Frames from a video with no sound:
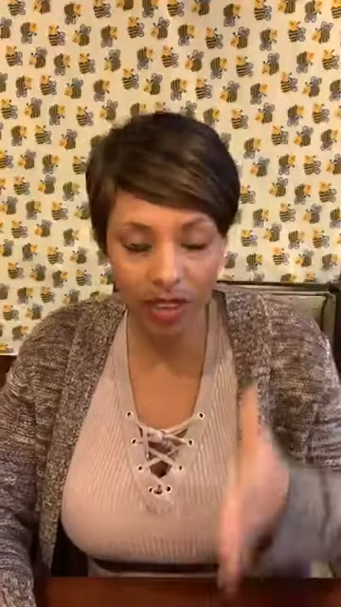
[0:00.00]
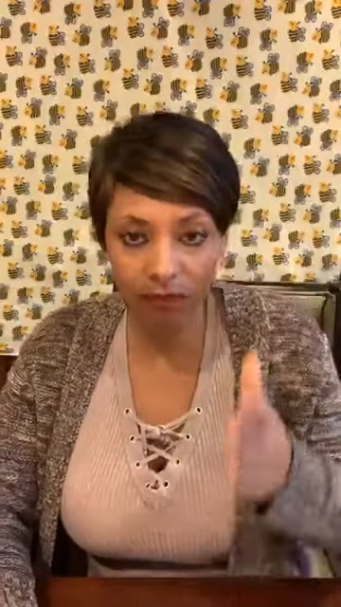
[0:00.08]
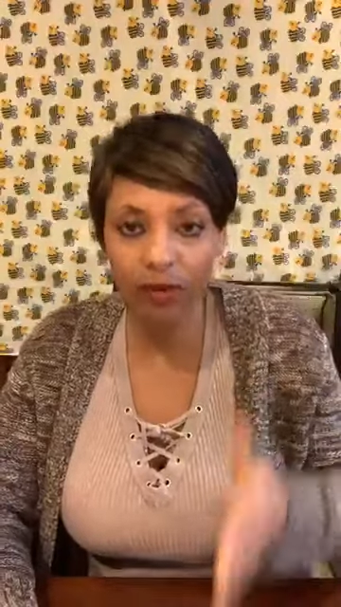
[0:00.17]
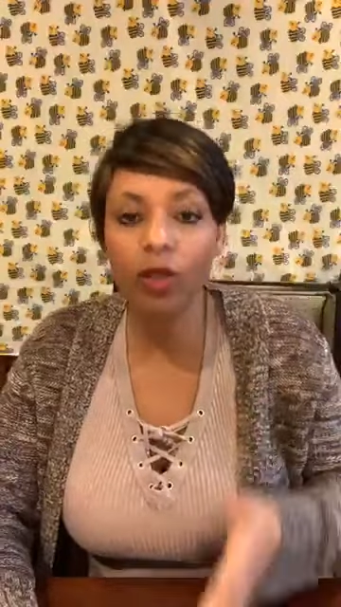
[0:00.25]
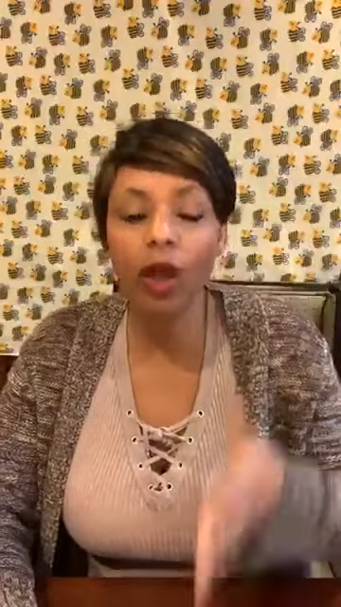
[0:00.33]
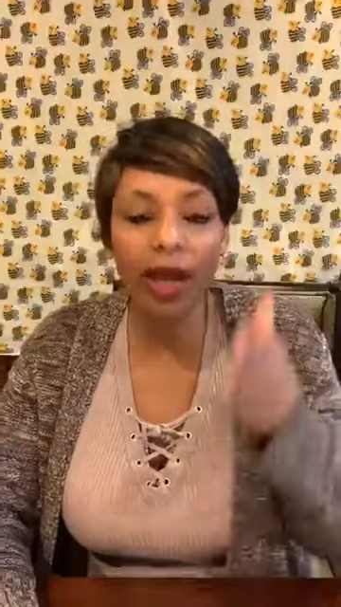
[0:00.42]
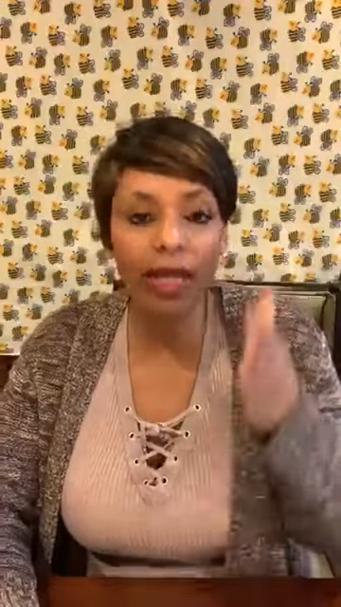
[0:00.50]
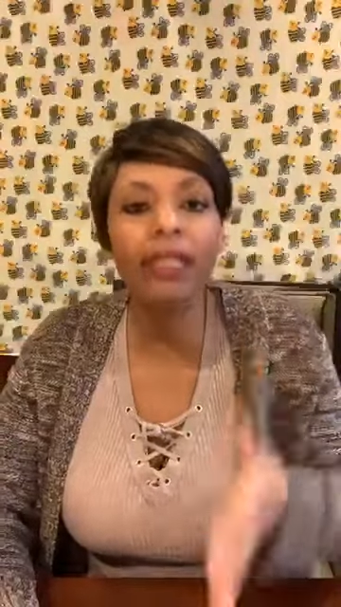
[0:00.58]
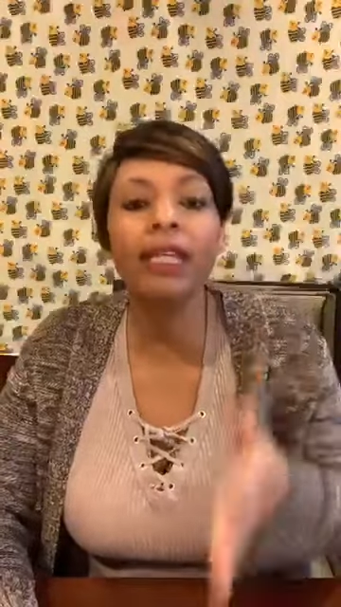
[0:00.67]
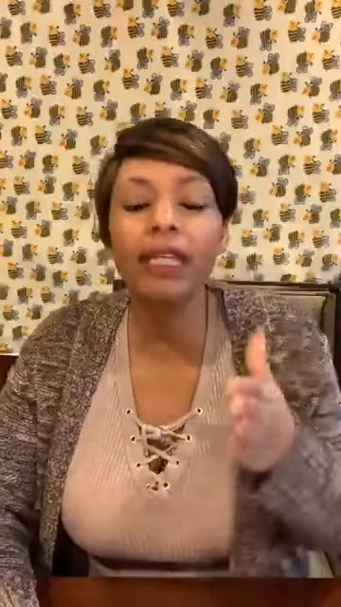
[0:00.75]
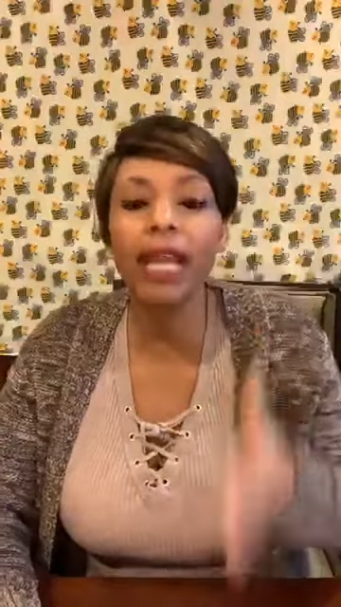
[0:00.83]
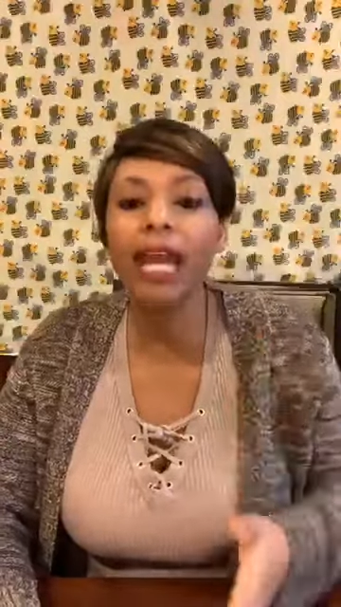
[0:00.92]
if you are in
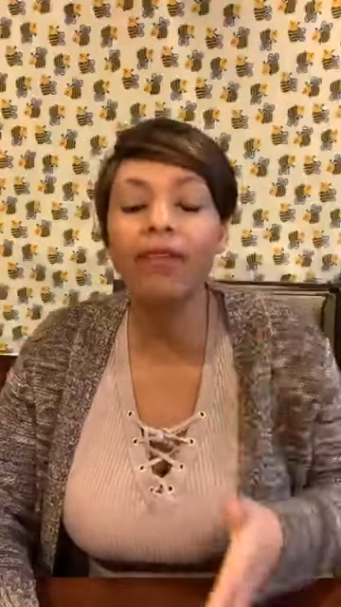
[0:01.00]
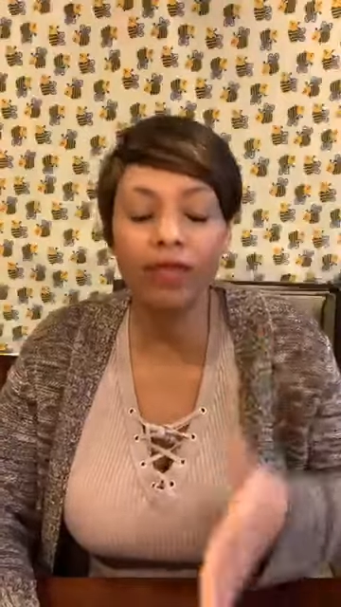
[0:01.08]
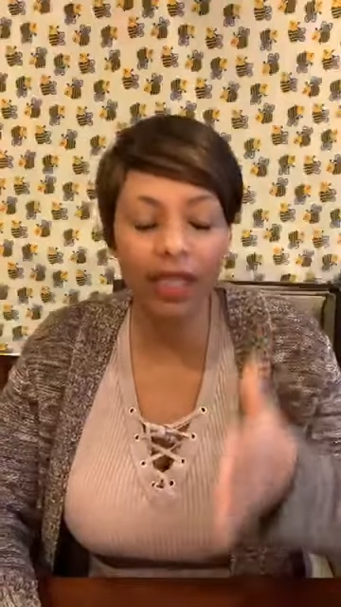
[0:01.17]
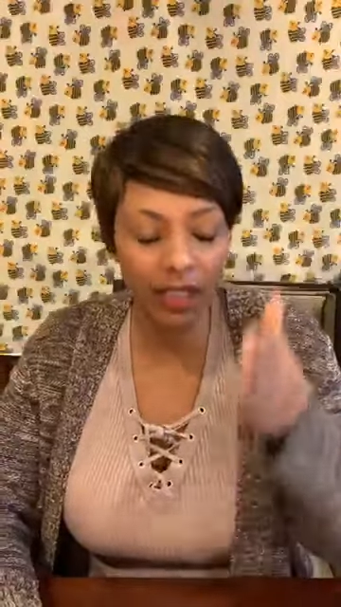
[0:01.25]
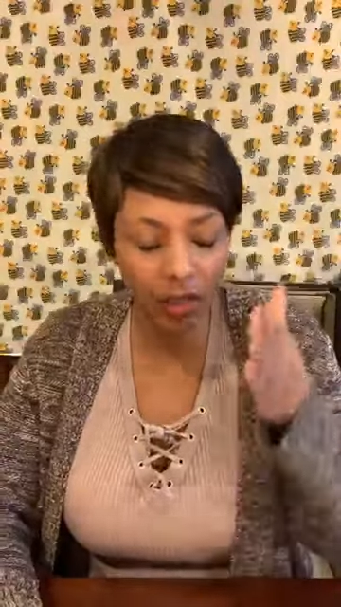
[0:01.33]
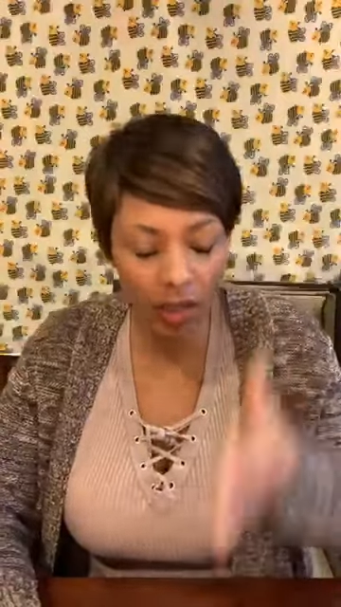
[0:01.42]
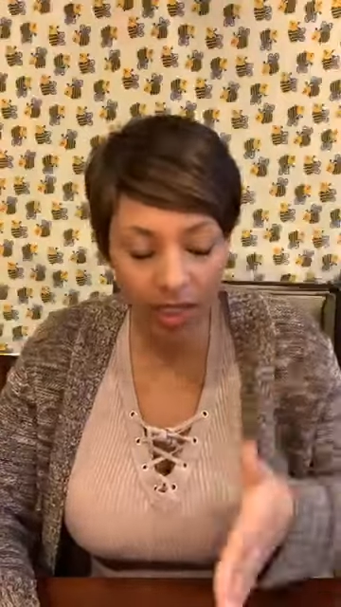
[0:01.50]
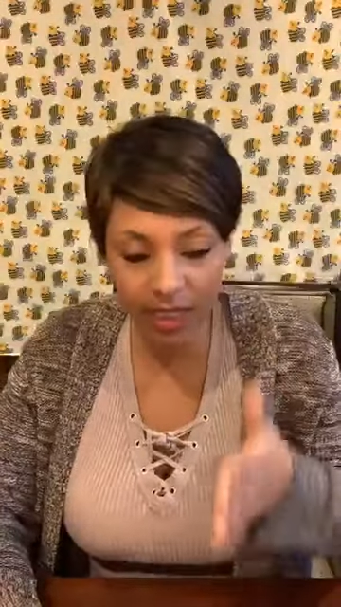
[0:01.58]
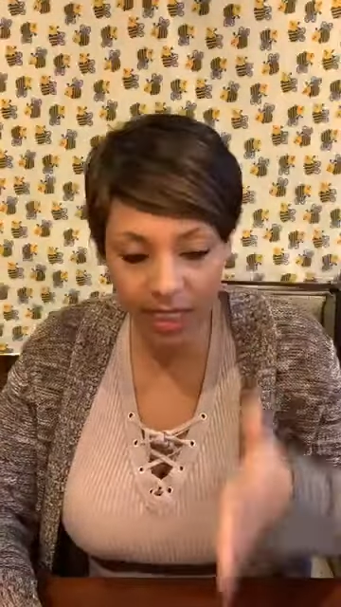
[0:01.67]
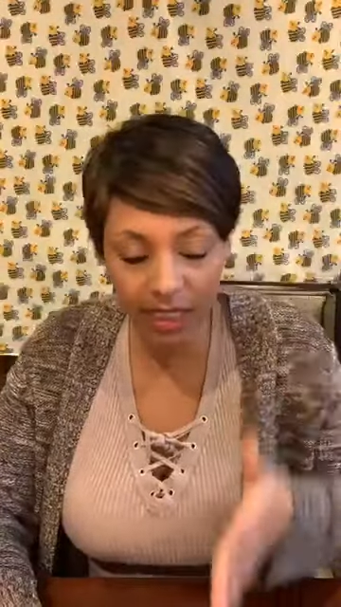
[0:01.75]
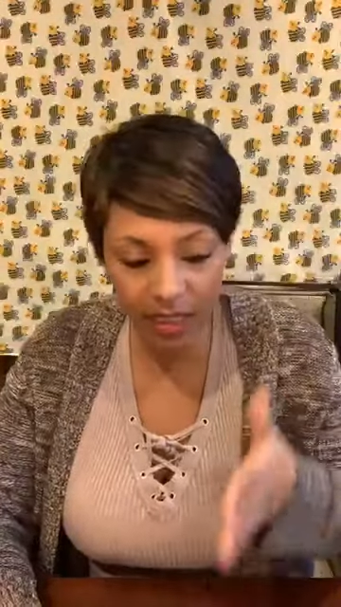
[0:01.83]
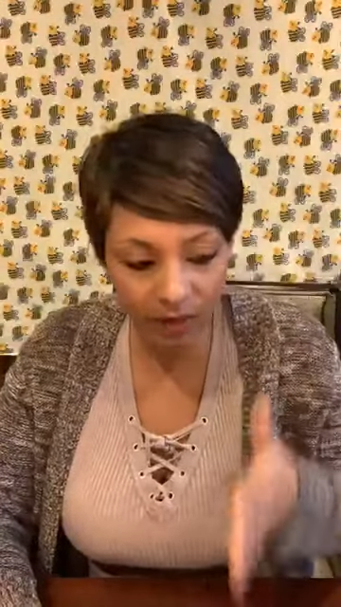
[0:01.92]
a life that is not
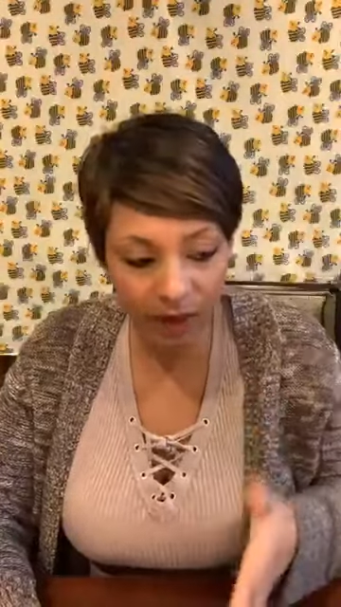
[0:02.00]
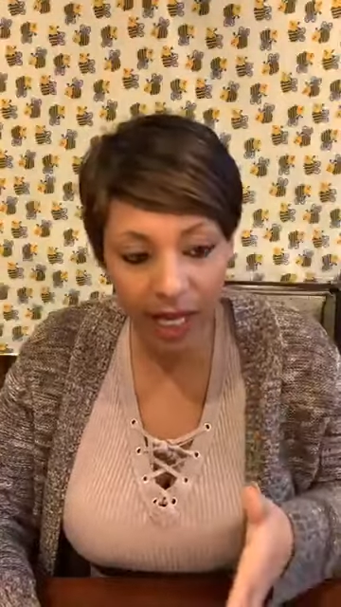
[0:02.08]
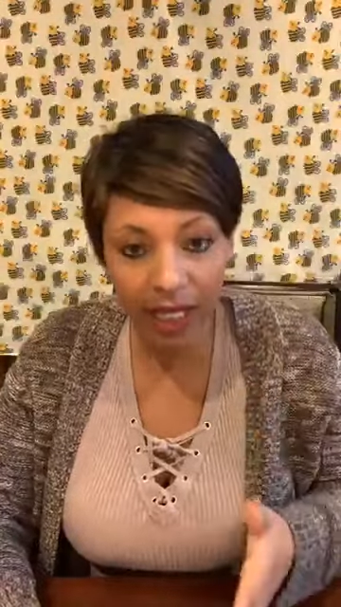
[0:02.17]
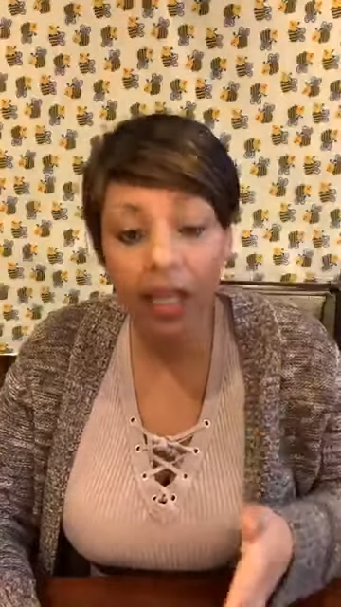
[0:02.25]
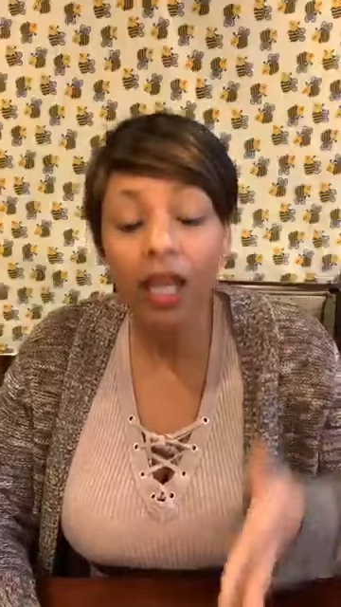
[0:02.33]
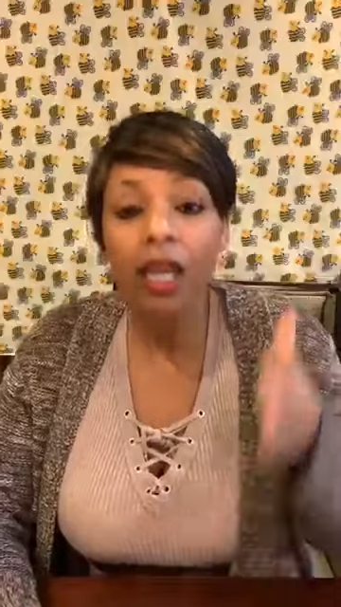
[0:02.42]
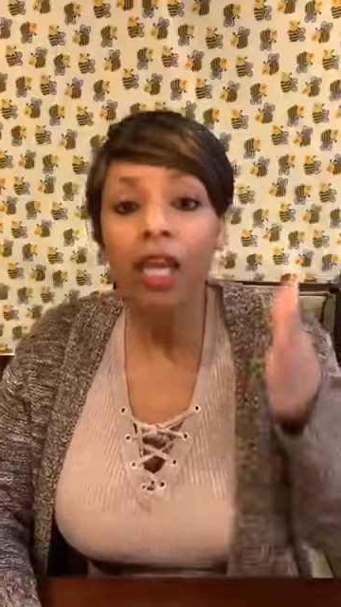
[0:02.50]
satisfying,